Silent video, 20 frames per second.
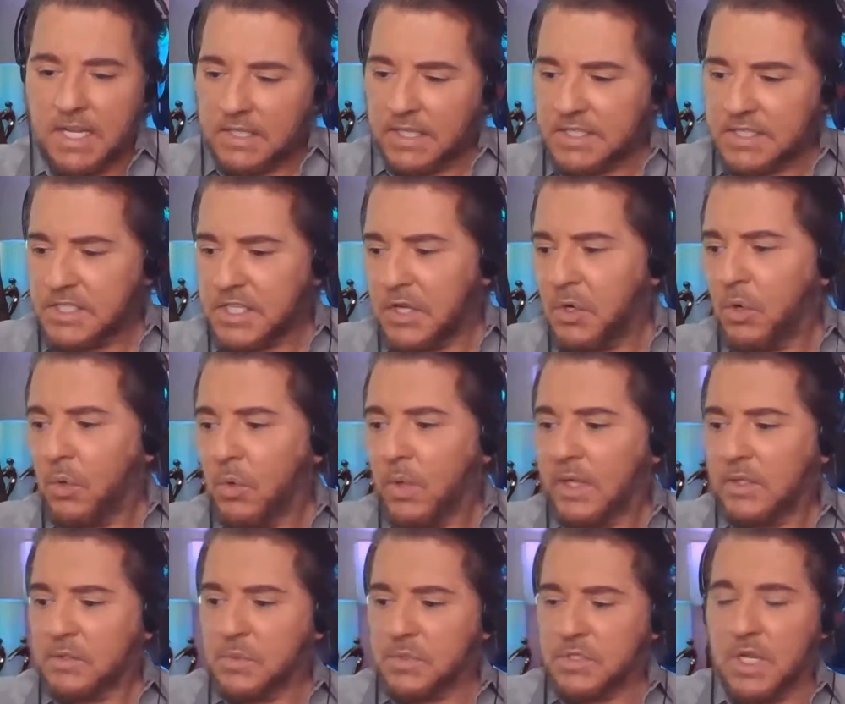Let's see who
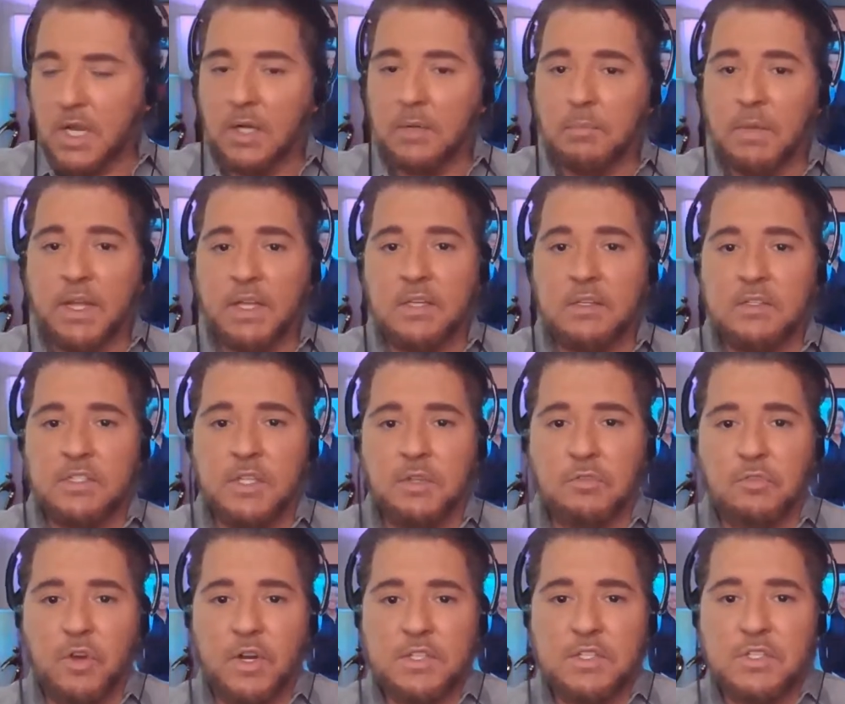else was on. My
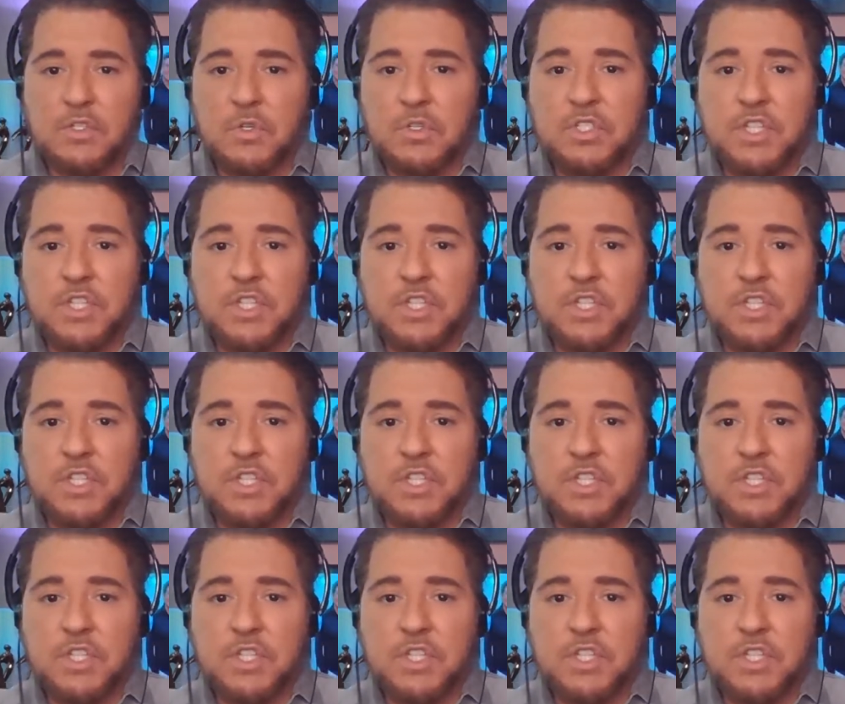dear friend Sir